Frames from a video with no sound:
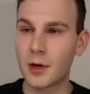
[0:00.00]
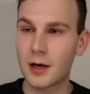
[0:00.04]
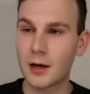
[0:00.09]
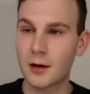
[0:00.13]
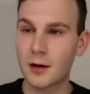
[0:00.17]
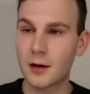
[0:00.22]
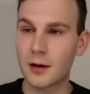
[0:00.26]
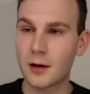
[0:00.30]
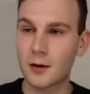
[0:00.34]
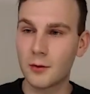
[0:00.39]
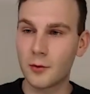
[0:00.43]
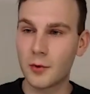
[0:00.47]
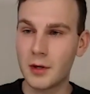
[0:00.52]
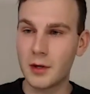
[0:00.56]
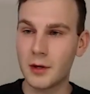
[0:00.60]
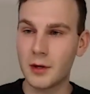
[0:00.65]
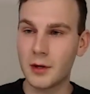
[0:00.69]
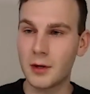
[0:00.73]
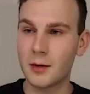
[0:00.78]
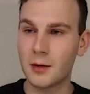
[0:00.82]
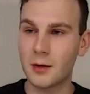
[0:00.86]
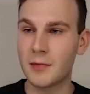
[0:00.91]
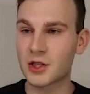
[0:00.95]
where
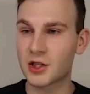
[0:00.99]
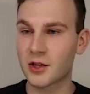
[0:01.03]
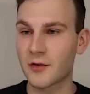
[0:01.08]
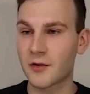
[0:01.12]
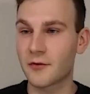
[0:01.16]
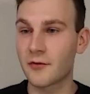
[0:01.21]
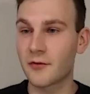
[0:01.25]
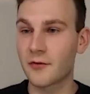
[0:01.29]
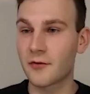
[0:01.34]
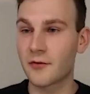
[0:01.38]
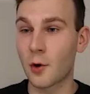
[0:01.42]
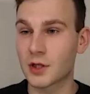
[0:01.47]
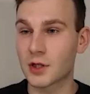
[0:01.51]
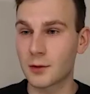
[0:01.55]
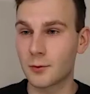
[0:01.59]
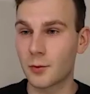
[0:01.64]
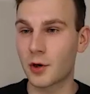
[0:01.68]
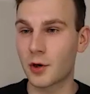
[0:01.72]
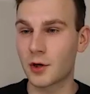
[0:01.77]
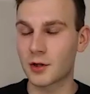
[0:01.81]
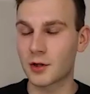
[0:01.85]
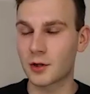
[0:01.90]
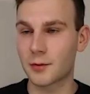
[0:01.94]
we measure the
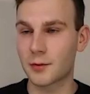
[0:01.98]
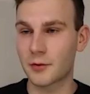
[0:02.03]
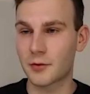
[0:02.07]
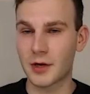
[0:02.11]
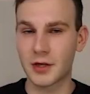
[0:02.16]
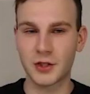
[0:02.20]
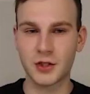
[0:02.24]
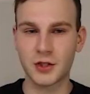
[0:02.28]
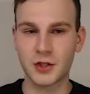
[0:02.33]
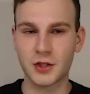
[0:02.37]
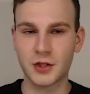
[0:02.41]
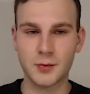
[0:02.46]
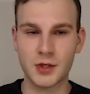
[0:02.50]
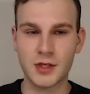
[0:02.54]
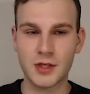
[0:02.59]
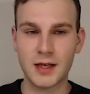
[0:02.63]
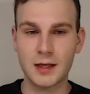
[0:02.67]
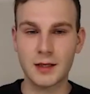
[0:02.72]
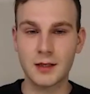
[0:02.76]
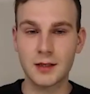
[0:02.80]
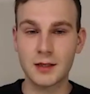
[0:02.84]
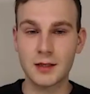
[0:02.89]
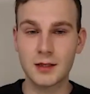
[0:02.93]
floating point operations per
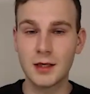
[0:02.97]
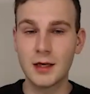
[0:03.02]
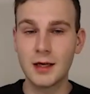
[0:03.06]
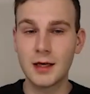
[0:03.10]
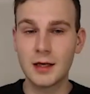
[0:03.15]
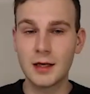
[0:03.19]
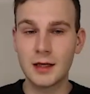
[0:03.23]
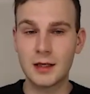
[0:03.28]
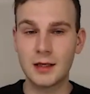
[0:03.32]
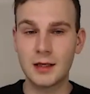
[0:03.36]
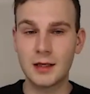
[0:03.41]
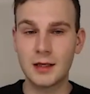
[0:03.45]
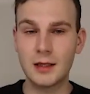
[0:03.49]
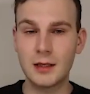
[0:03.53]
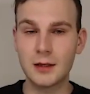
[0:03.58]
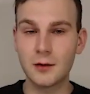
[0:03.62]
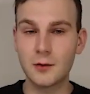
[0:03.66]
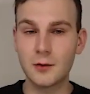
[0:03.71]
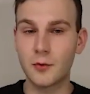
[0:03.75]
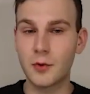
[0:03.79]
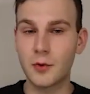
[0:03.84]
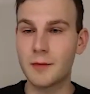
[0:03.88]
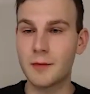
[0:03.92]
second.
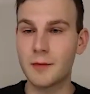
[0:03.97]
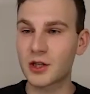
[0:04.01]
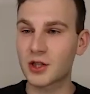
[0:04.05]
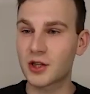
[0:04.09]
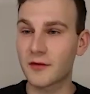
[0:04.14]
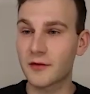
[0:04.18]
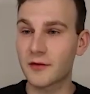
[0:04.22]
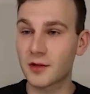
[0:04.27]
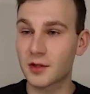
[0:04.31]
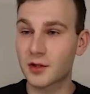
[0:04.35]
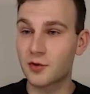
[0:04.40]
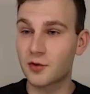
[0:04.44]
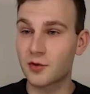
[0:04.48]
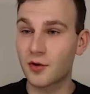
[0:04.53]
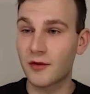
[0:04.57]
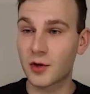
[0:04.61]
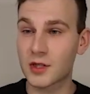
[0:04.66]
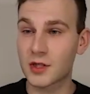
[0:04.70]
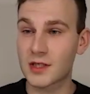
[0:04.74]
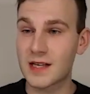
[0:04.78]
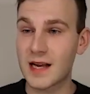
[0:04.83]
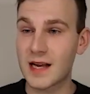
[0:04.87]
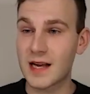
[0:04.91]
Here we measure the
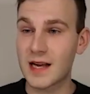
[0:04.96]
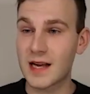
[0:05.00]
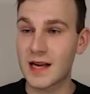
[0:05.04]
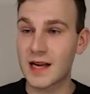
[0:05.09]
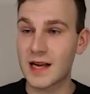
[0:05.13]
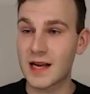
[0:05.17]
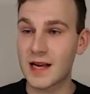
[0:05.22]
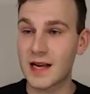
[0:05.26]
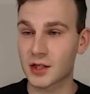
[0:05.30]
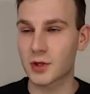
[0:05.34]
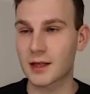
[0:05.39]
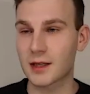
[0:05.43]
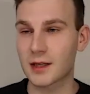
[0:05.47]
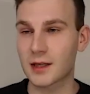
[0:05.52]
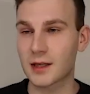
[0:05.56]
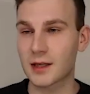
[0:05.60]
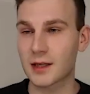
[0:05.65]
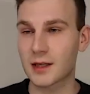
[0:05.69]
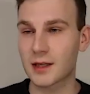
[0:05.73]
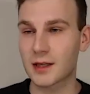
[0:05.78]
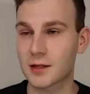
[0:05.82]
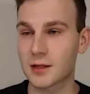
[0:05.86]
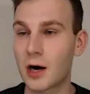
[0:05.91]
traversed edges per
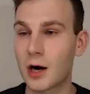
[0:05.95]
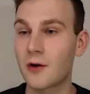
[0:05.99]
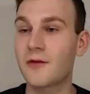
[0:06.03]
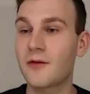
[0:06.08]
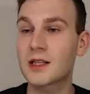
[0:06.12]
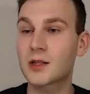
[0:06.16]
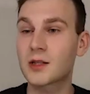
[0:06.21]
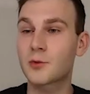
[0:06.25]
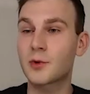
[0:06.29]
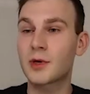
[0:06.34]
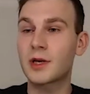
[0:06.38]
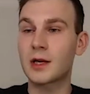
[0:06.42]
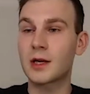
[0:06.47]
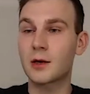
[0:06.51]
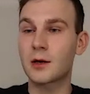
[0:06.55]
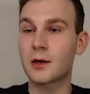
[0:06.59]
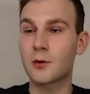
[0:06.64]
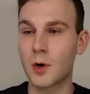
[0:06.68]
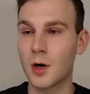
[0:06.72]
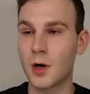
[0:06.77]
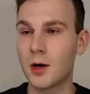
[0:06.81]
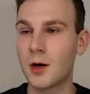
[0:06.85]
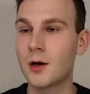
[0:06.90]
second, so how fast
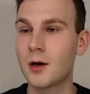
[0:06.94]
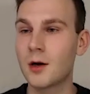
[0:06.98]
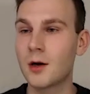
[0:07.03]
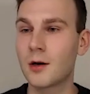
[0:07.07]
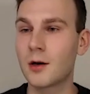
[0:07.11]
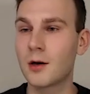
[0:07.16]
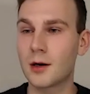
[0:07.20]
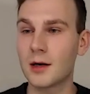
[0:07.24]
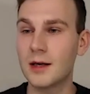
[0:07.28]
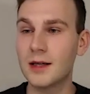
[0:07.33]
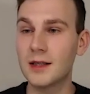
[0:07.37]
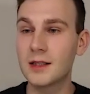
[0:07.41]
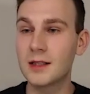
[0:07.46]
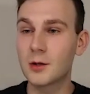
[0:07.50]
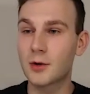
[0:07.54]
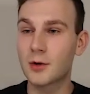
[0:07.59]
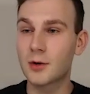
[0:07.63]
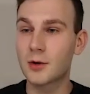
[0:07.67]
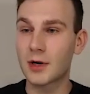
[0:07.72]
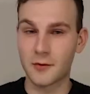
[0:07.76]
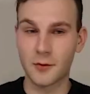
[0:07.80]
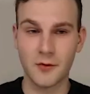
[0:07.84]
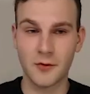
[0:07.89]
we can
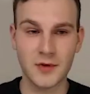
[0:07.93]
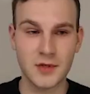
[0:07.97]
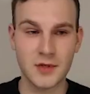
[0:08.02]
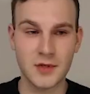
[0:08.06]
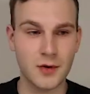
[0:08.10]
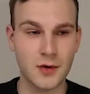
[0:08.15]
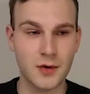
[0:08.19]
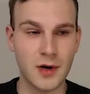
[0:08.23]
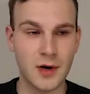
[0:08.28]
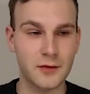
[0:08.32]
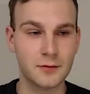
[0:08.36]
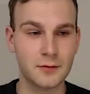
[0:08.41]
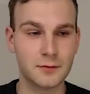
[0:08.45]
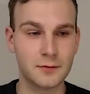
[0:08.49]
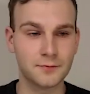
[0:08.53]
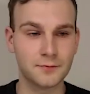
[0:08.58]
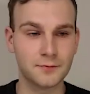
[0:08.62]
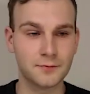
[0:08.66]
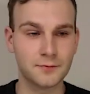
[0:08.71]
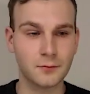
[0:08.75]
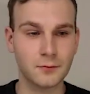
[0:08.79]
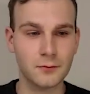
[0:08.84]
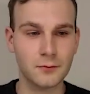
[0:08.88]
iterate through this graph.
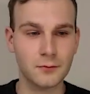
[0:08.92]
